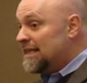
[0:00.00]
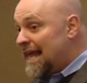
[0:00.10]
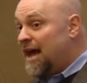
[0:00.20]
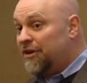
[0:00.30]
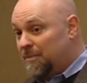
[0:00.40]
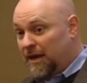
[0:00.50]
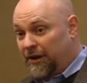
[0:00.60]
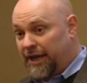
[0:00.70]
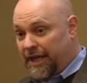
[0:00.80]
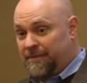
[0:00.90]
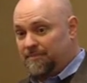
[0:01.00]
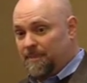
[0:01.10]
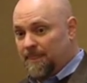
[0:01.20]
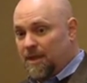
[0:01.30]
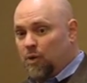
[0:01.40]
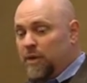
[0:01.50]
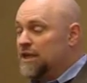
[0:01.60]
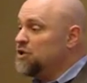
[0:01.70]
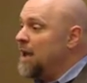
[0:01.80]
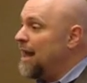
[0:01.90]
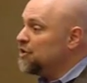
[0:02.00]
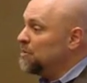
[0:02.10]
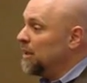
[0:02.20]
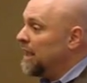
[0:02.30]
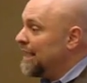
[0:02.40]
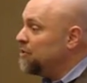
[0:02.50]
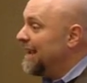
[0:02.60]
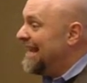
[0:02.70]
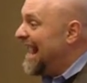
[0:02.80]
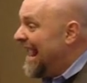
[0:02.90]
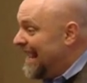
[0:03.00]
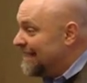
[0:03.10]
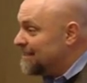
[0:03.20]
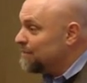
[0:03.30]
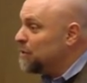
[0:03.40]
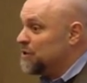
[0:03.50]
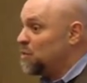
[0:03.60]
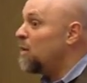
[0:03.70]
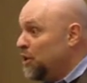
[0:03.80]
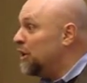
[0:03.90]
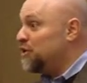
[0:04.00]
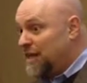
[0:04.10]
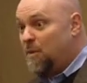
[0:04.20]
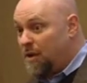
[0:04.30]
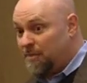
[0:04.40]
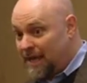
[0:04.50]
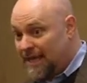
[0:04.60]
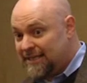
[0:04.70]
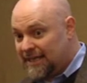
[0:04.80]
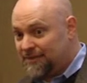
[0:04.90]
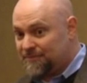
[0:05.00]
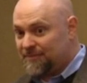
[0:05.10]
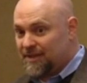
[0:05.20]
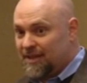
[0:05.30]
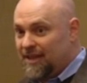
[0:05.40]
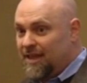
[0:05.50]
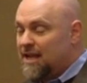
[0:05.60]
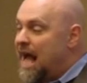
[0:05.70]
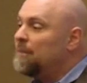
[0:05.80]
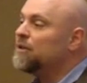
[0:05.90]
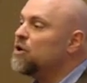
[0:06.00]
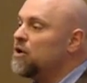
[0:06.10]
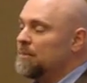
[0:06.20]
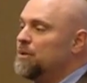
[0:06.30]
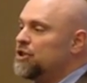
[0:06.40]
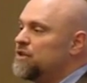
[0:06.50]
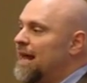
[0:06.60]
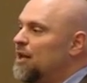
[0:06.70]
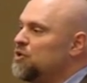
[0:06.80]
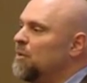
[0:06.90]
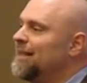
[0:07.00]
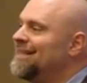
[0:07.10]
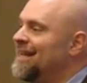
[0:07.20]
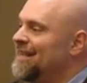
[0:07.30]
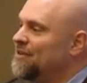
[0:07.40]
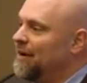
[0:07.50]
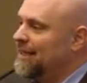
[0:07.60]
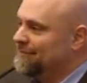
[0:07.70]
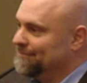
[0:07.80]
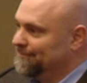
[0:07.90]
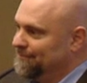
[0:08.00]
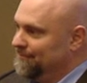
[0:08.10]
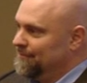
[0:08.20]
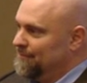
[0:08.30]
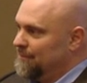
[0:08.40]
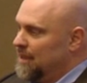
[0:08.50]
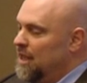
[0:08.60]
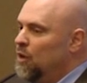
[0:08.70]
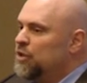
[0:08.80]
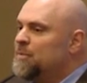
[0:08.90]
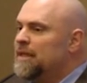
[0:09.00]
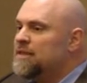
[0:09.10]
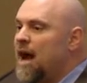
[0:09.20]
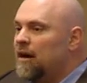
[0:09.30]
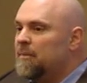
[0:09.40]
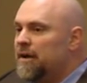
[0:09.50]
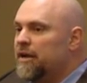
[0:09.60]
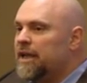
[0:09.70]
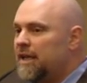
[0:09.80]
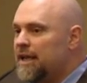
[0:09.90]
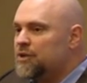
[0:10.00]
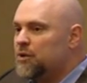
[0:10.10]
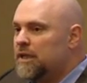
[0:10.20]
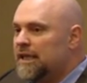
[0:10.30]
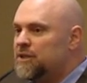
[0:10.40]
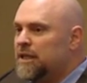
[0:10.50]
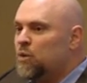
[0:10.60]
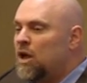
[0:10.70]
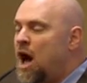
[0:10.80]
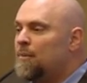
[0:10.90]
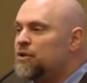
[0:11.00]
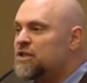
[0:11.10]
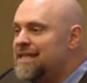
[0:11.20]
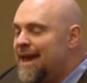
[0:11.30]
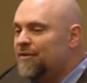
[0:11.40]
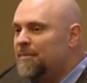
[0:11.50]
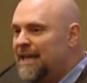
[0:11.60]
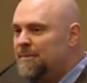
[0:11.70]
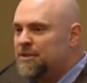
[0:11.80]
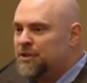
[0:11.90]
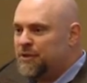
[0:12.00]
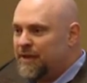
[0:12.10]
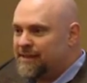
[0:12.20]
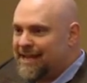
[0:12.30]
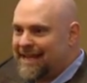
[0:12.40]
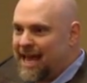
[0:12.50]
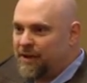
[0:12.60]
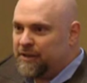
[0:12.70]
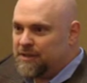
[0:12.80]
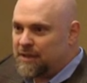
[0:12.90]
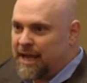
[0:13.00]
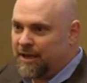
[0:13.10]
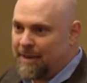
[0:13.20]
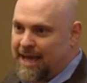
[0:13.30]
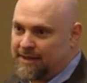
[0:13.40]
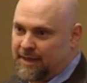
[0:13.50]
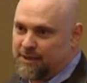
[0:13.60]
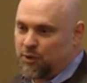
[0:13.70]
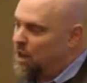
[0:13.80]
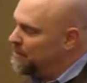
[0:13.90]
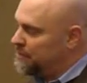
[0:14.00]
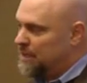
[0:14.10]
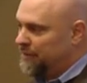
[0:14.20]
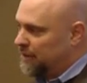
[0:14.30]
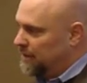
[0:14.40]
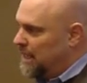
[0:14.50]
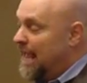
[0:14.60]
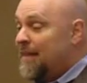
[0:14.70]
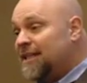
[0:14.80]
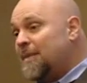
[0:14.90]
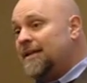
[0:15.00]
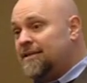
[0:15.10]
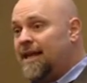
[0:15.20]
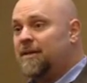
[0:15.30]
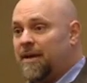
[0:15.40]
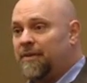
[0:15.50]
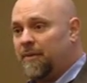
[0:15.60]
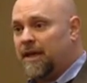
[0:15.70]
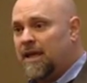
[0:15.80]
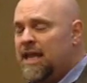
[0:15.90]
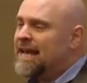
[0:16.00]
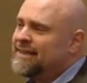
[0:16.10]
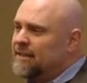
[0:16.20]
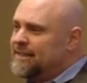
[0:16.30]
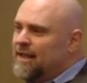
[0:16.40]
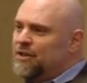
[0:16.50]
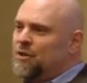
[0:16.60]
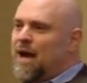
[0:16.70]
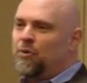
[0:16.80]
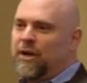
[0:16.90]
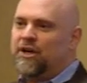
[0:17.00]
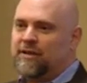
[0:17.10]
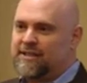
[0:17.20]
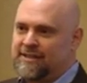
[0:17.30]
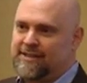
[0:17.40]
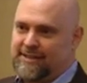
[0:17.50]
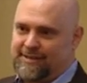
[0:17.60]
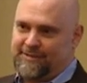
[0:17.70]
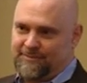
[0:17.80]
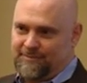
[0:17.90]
now in America, we do algebra at grade 8, which is, you understand why we're behind now? Common Core pushes algebra into 9th grade, which means our American high school kids will almost never be able to do things like calculus and higher math in high school, almost never. And that's by design, by the way. Yet they'll tell you how rigorous this is.